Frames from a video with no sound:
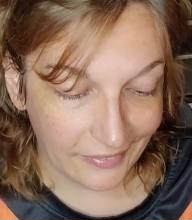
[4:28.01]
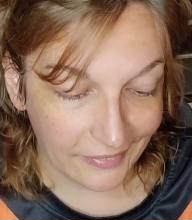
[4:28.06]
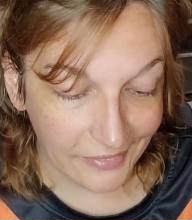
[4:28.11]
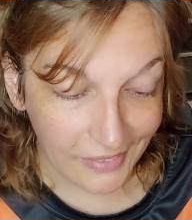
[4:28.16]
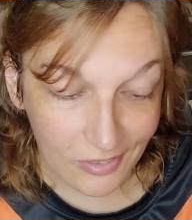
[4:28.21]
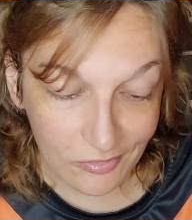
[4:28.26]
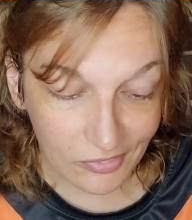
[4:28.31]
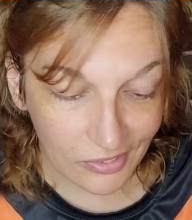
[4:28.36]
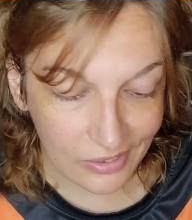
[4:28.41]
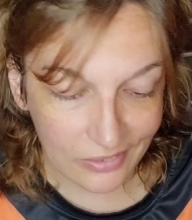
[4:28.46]

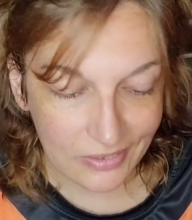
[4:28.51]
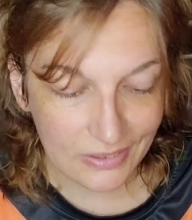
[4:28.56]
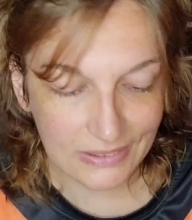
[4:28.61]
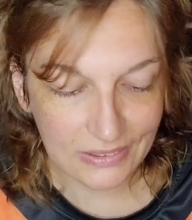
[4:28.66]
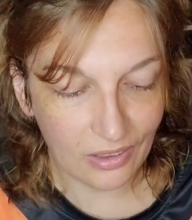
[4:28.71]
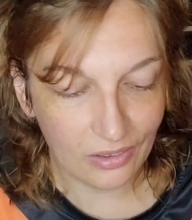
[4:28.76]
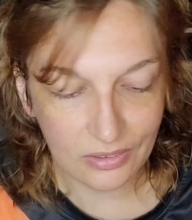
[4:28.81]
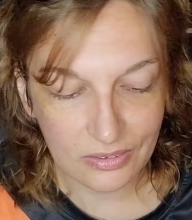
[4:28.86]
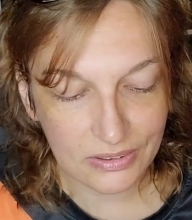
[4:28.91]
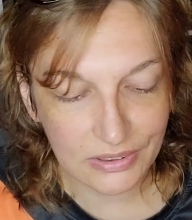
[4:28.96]
even in the
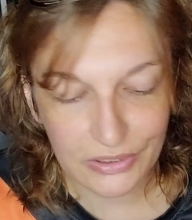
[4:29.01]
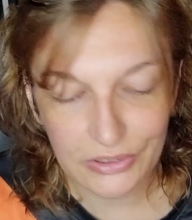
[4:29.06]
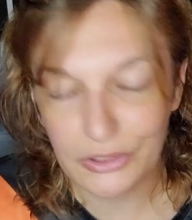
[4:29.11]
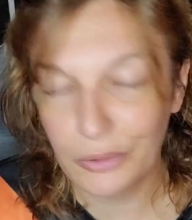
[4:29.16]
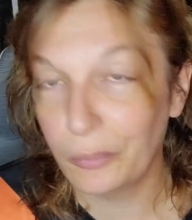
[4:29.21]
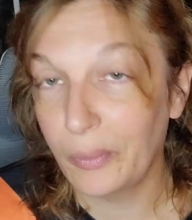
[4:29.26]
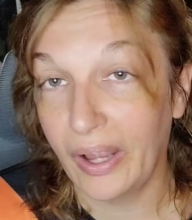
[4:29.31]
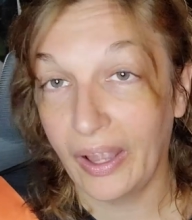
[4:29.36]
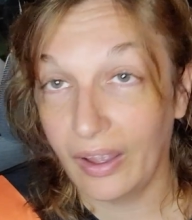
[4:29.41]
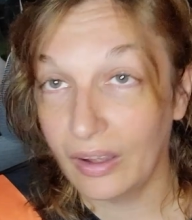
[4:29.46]
songs that
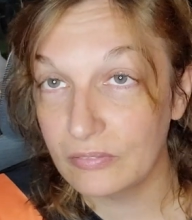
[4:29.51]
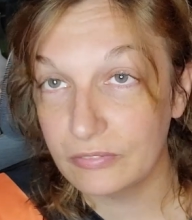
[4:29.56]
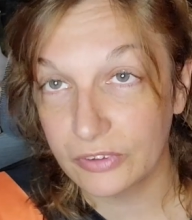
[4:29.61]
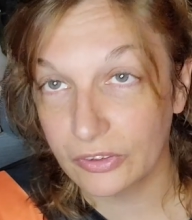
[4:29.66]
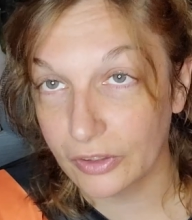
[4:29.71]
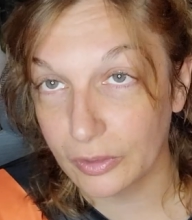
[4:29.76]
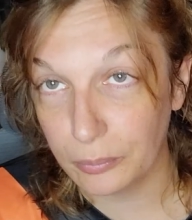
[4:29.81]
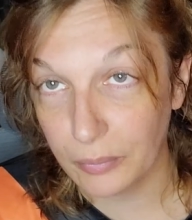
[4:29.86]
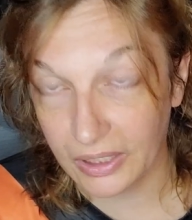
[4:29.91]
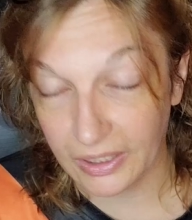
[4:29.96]
don't have
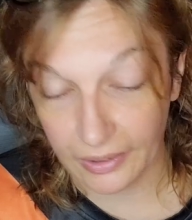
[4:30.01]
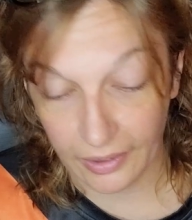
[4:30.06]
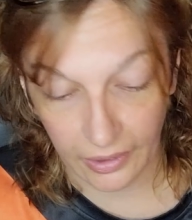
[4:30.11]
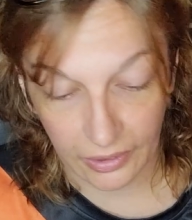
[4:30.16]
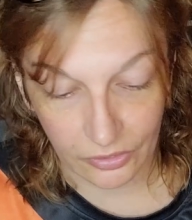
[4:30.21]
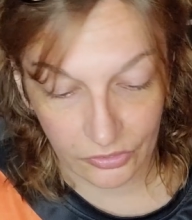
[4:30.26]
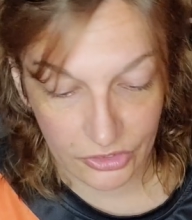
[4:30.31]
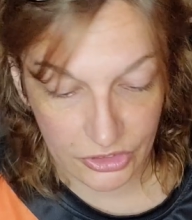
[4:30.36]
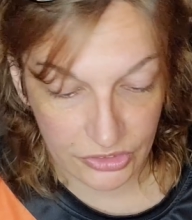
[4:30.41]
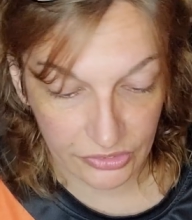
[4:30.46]
very many
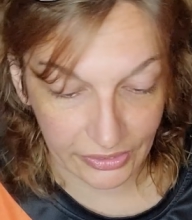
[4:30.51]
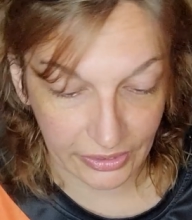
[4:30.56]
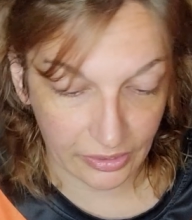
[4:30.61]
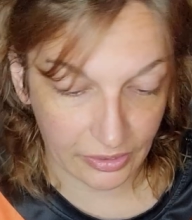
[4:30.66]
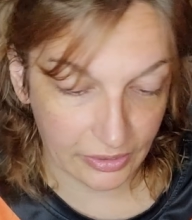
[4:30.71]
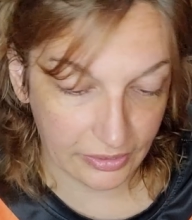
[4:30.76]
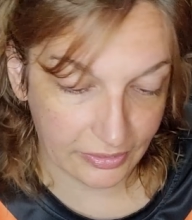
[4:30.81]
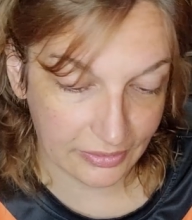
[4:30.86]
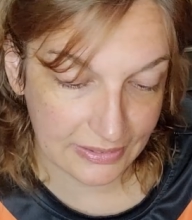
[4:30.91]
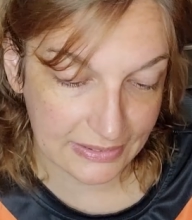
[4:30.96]
English
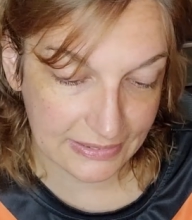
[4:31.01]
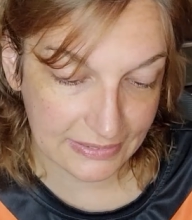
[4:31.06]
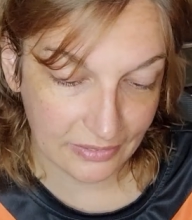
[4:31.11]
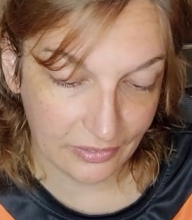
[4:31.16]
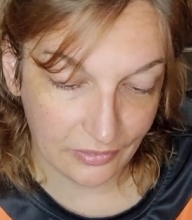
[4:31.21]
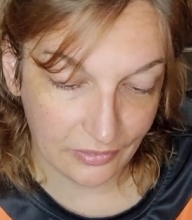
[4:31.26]
lyrics.